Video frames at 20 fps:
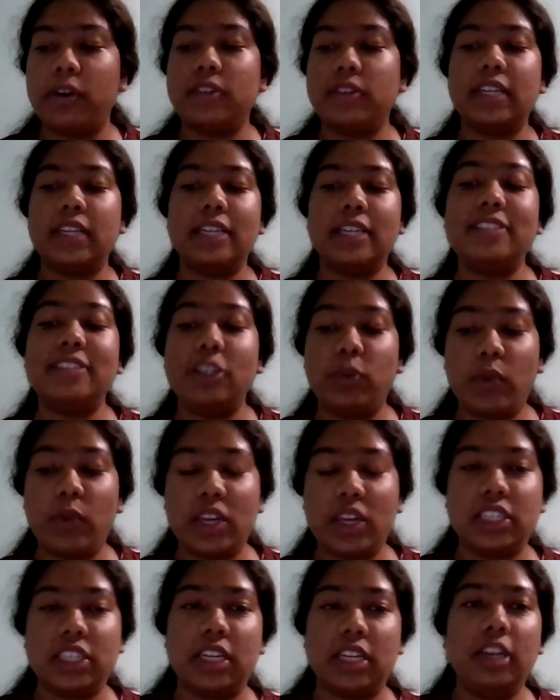for a certain
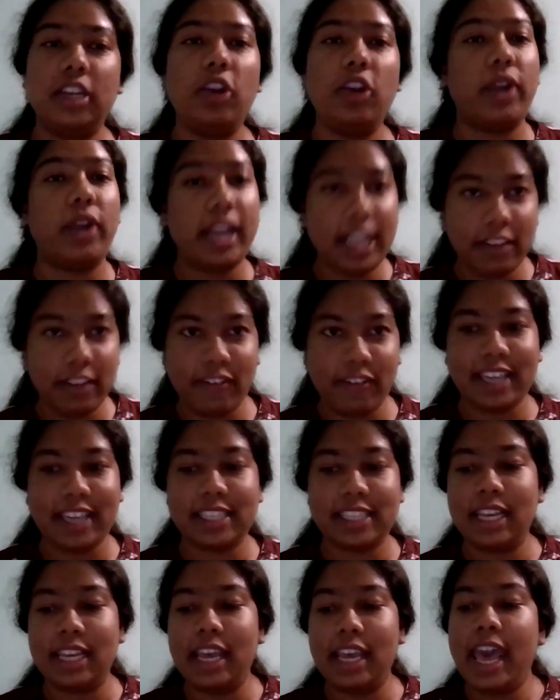situation or an
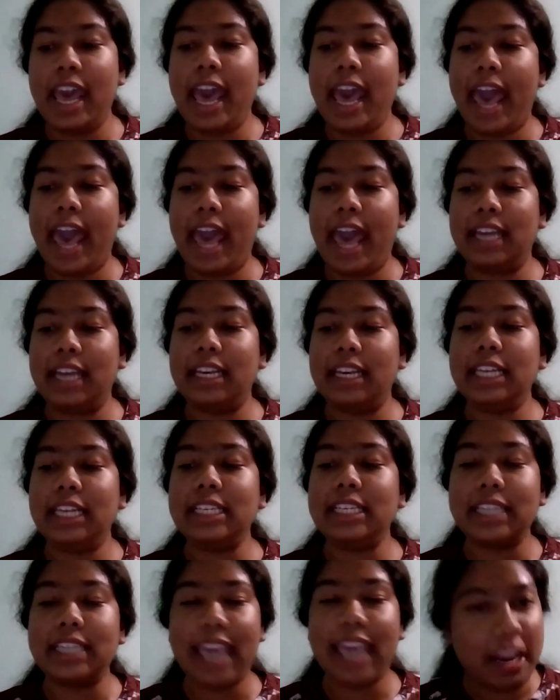event, and it
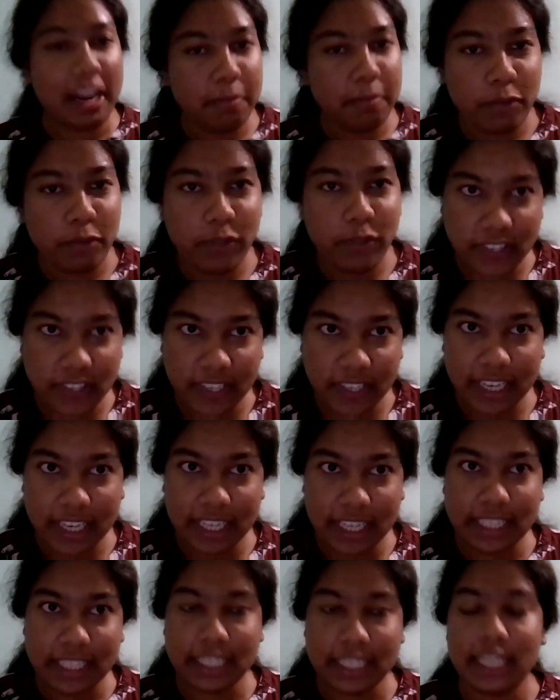can be
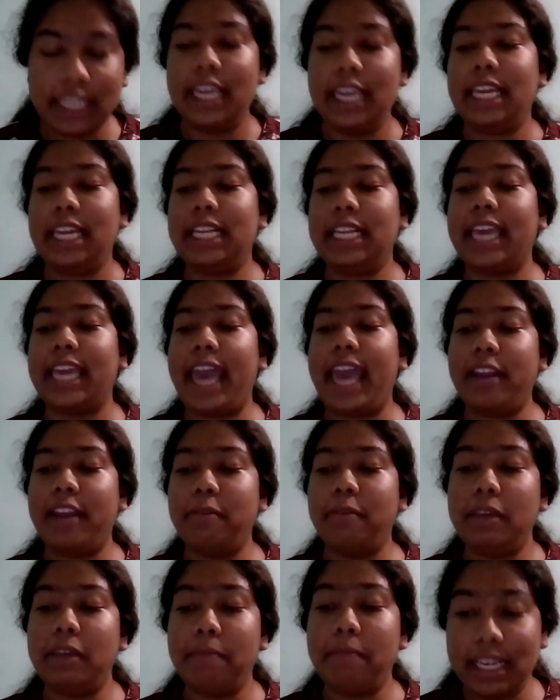physical, it
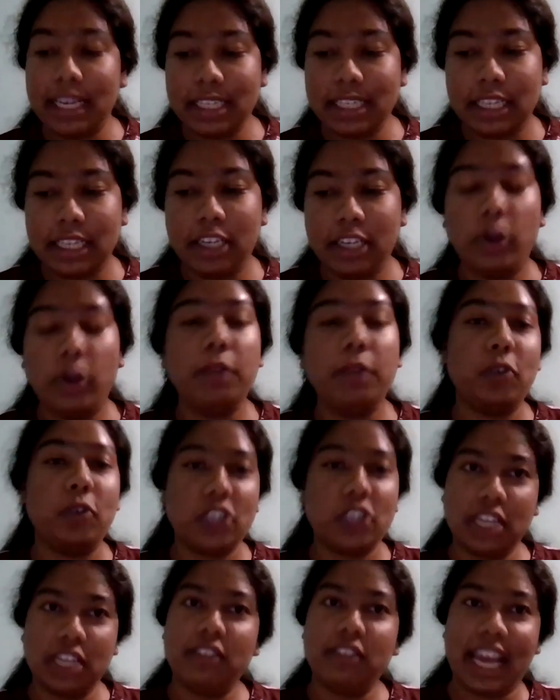can be mental or
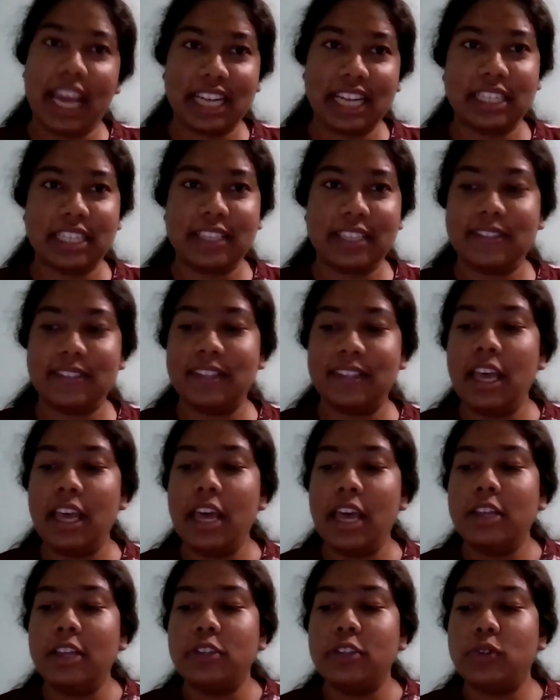emotional reactions.
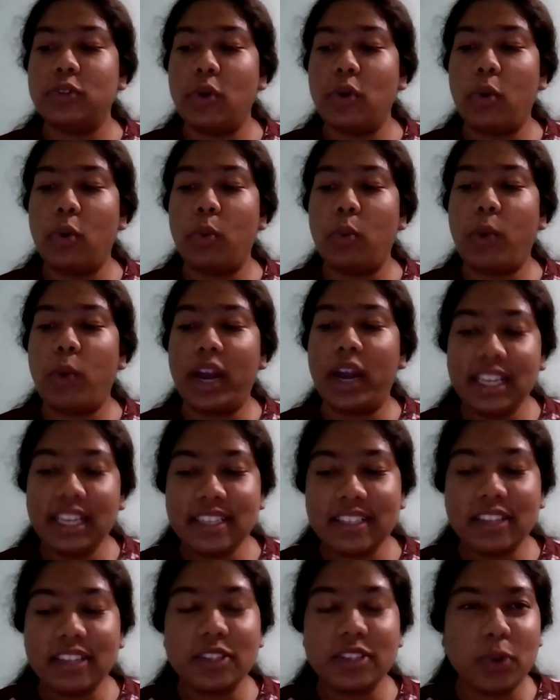So what
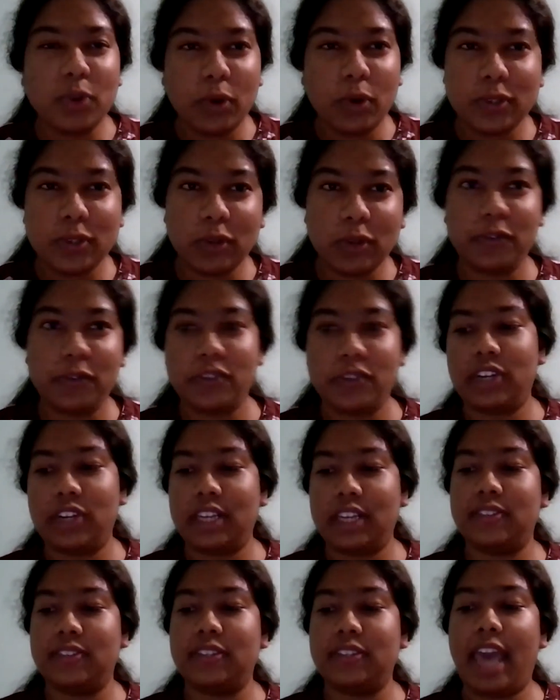is the source of
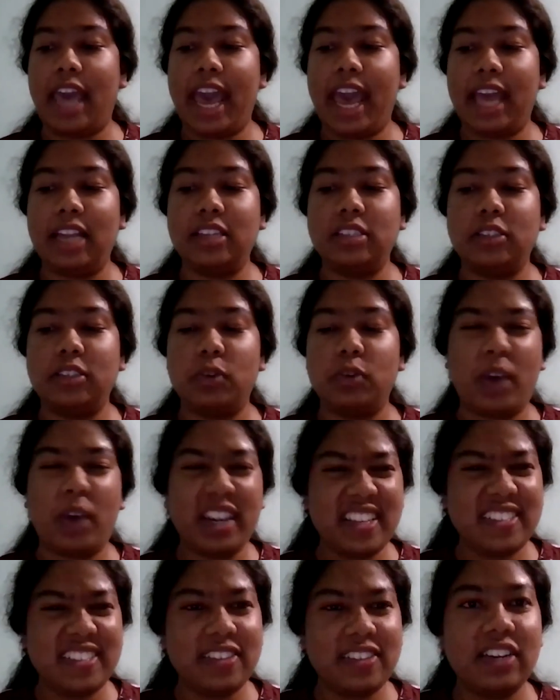stress and
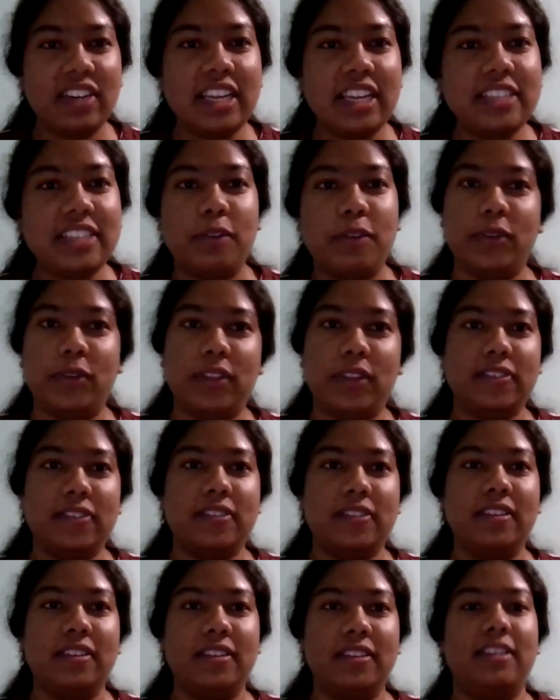what is the reason for
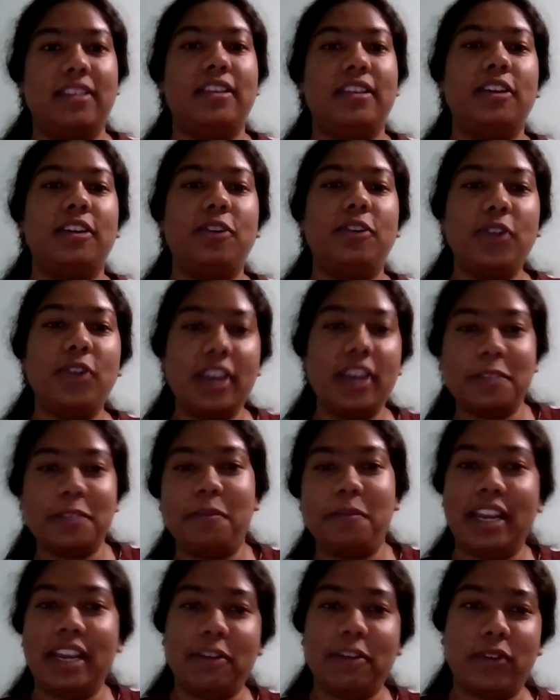this? Could you
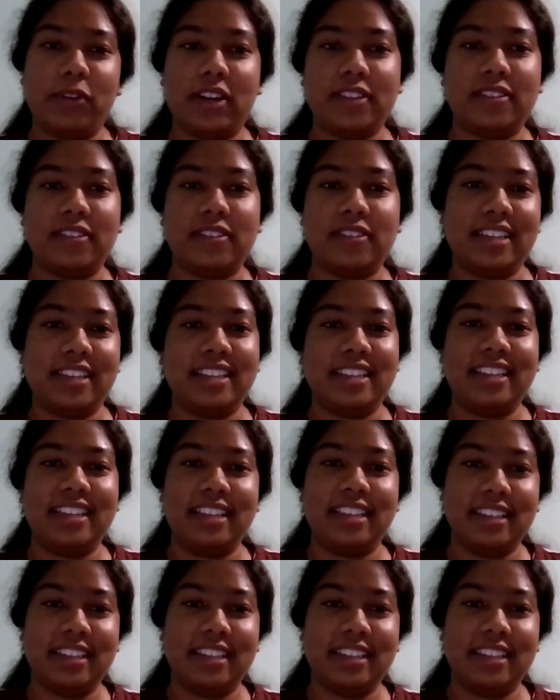explain for us, sir?